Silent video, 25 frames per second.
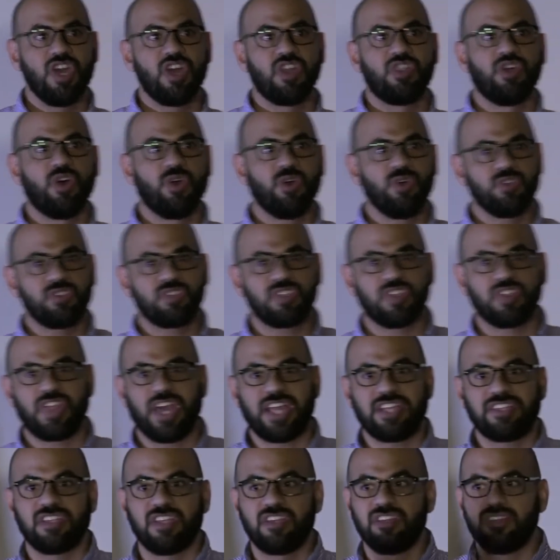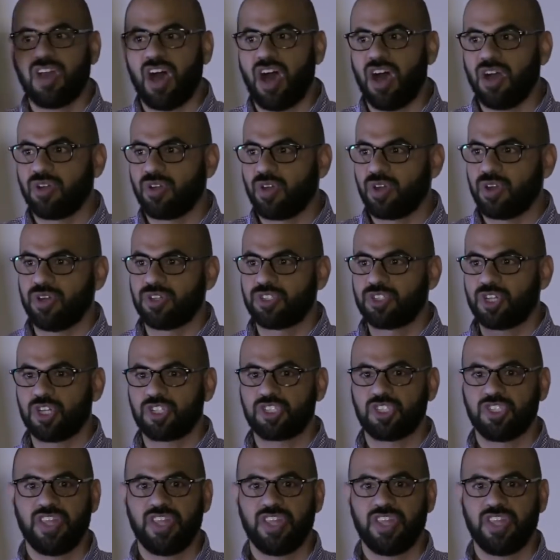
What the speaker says: those that did not go to church.